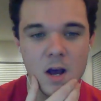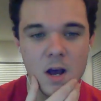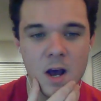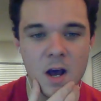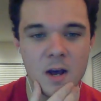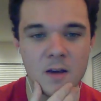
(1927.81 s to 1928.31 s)

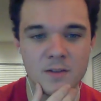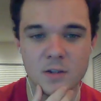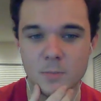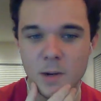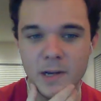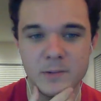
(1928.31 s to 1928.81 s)
So
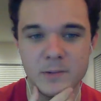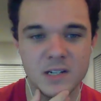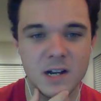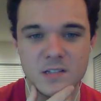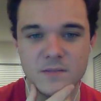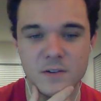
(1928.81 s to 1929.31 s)
probably
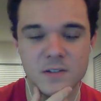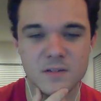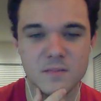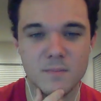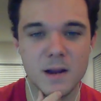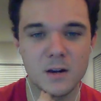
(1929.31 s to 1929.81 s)
Wisconsin
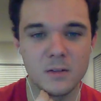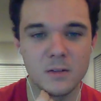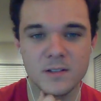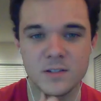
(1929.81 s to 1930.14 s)
versus Maryland.